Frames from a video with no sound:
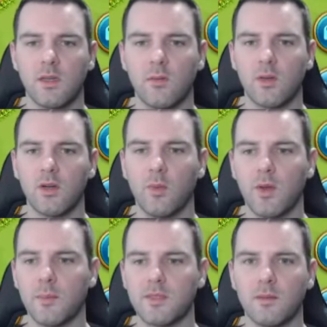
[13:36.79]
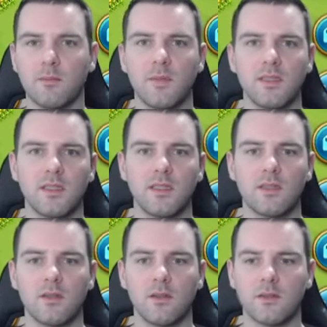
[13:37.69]
We're going to open up some material
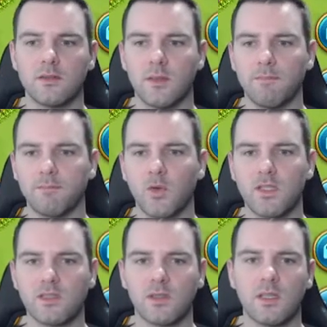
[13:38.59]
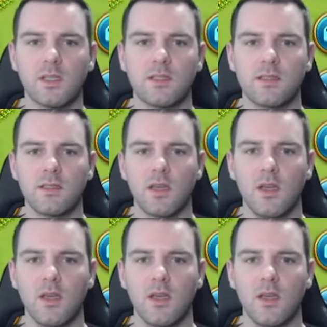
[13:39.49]
or some crystal keys.